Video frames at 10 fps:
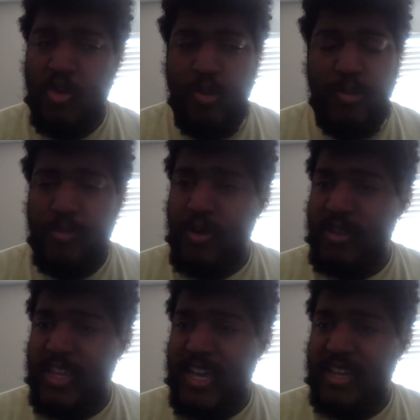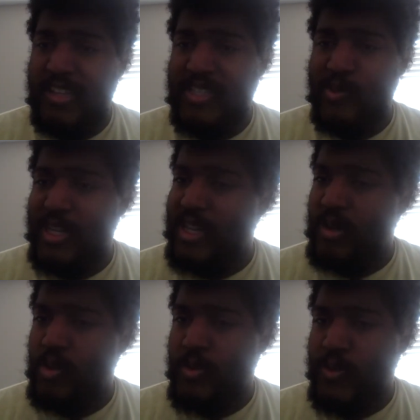Remember that this week at
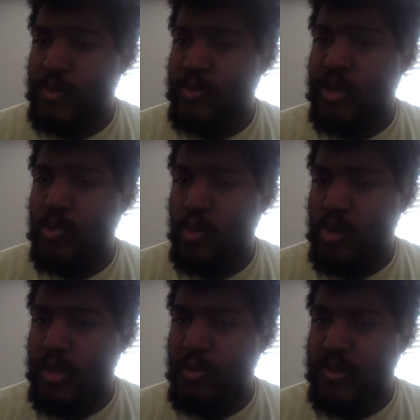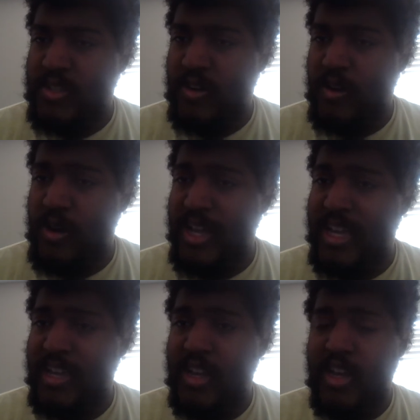indoor football will be
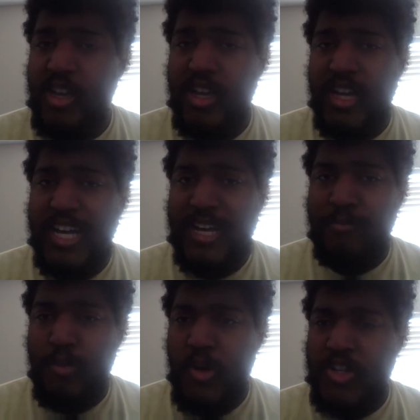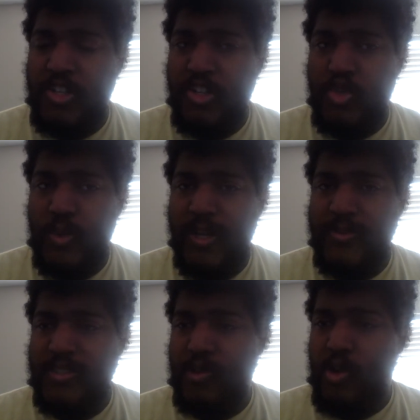returning uh, March the
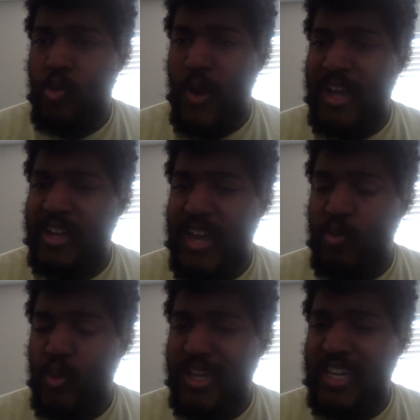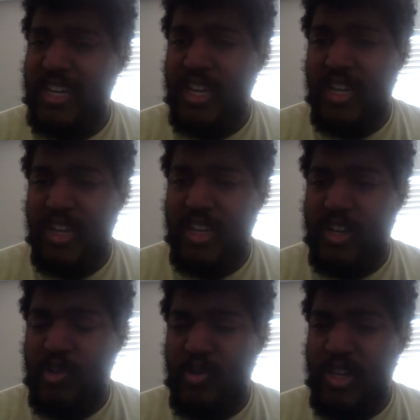12th, so around that week, you
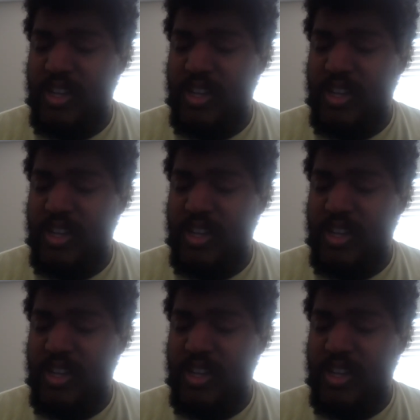know,